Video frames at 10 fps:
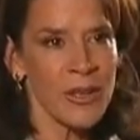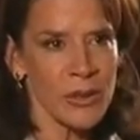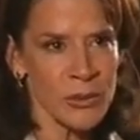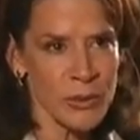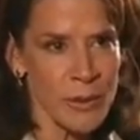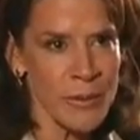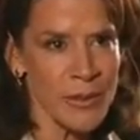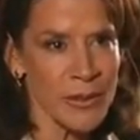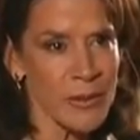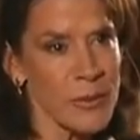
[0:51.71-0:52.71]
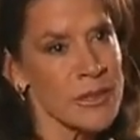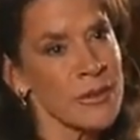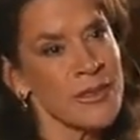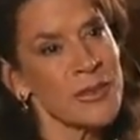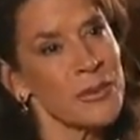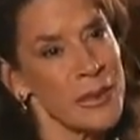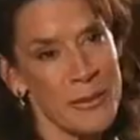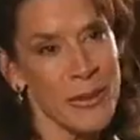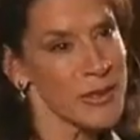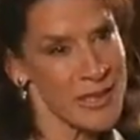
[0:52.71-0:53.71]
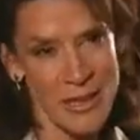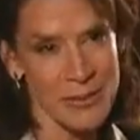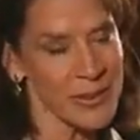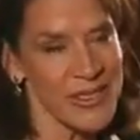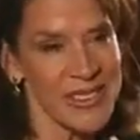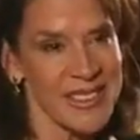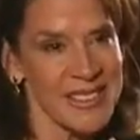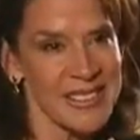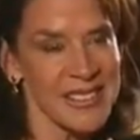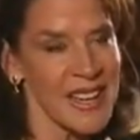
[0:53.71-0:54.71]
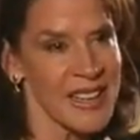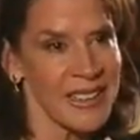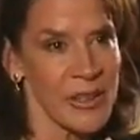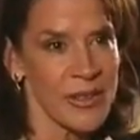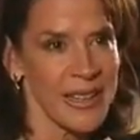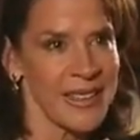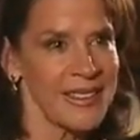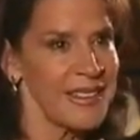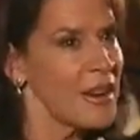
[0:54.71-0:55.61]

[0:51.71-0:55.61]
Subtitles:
a contributor was going to reimburse his employees at a later date.